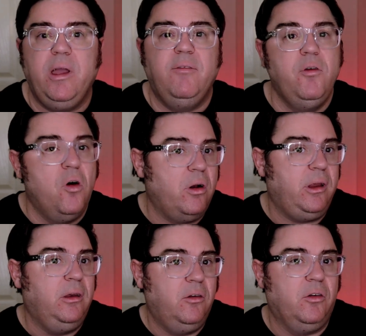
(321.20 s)
if
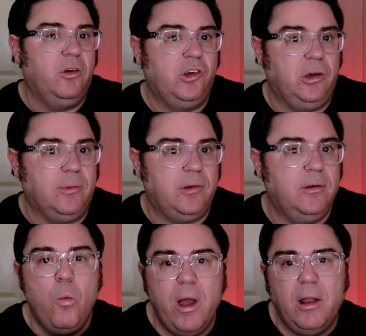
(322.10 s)
not internships?
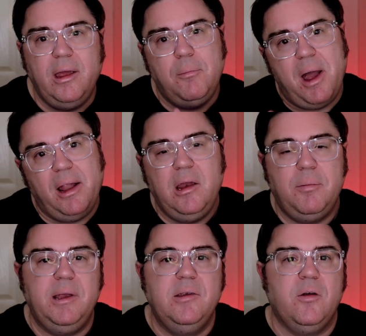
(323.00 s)
Well, it partly
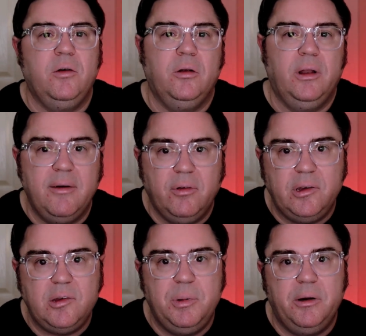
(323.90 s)
depends on your level
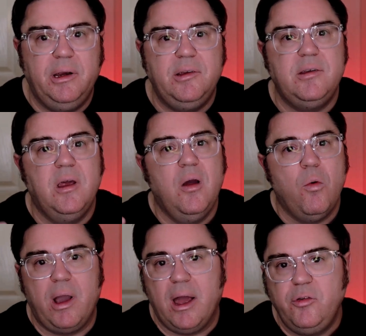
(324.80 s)
of experience,
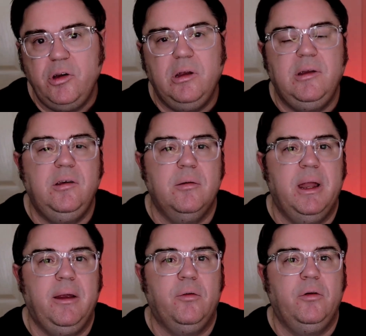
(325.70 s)
what country you did your
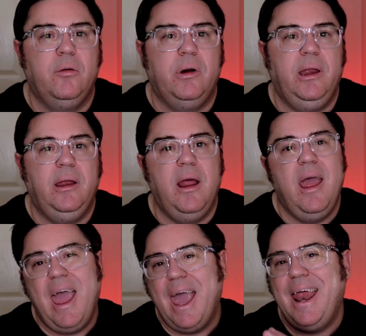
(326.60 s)
medical degree in,
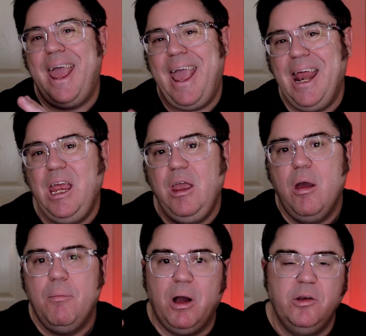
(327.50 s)
and any
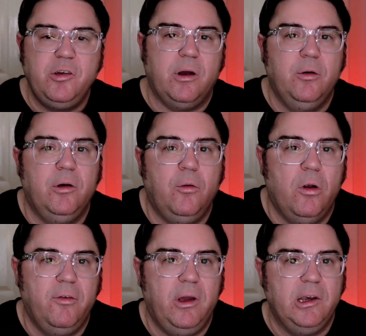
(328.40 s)
postgraduate
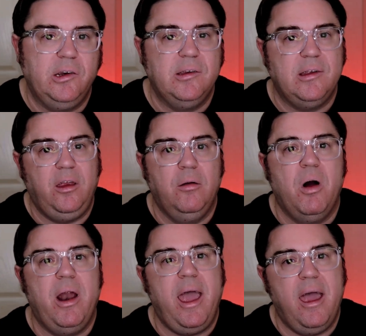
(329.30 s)
qualifications that you
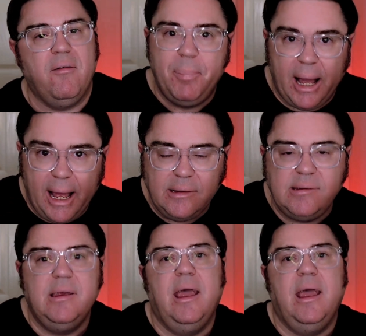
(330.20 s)
might have. But